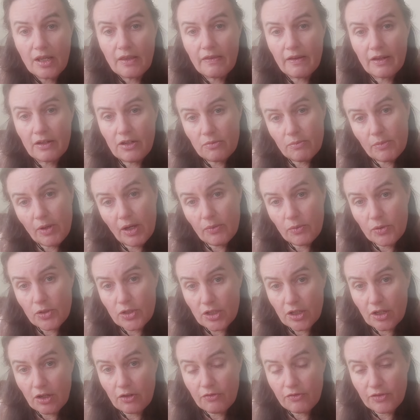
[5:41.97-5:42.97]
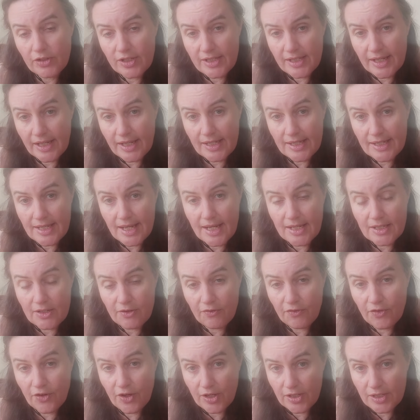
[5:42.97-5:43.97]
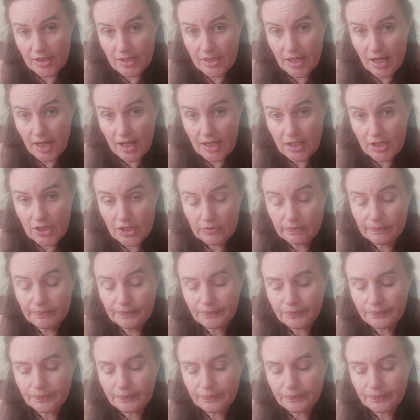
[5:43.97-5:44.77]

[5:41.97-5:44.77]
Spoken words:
then you might want to go for a 6C as a first stage.